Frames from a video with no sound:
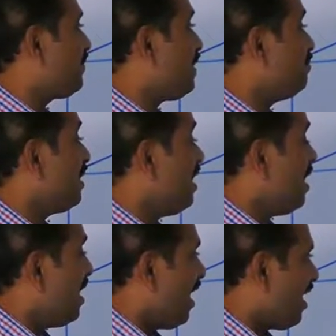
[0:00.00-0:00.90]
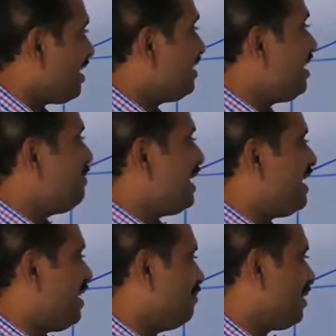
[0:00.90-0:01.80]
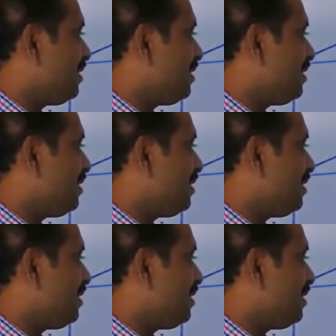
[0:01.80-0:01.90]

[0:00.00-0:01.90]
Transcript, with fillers: from another medium,